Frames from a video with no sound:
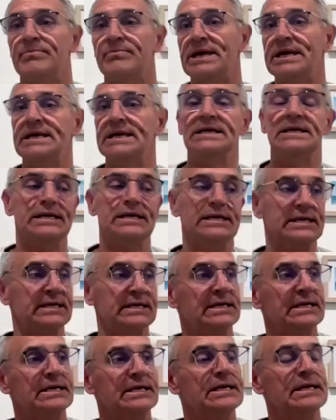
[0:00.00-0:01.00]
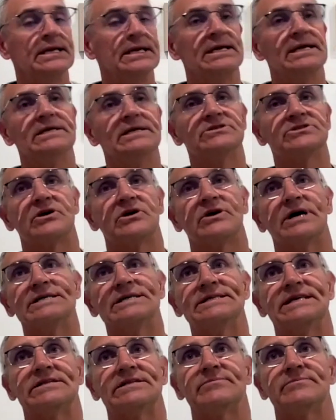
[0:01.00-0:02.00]
Barely. So I
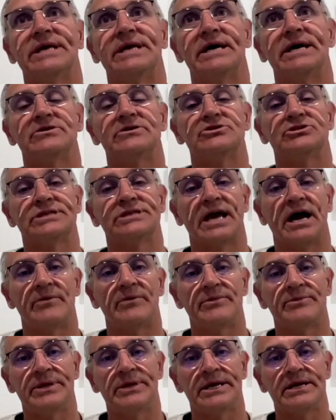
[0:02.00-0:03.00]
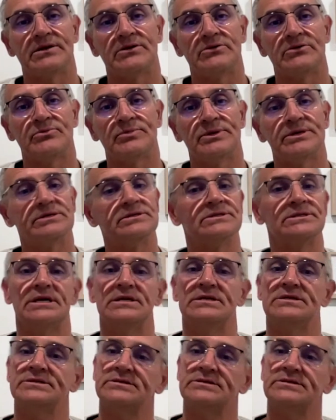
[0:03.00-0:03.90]
had to get them down and just calm them down a little bit and say,